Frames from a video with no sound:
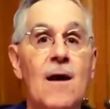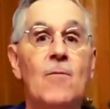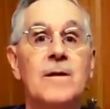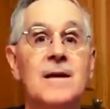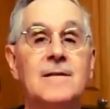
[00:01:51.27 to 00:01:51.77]

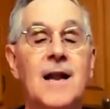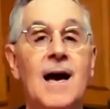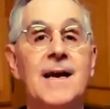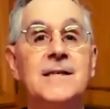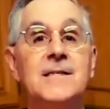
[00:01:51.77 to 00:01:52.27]
with a
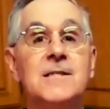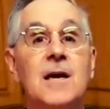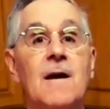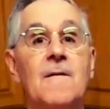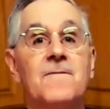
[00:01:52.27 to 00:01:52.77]
nice
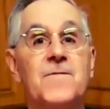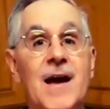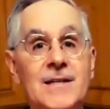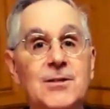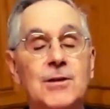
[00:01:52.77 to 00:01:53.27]

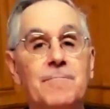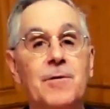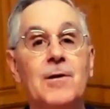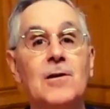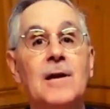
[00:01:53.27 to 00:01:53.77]

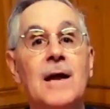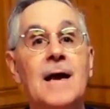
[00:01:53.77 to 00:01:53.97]
vegetable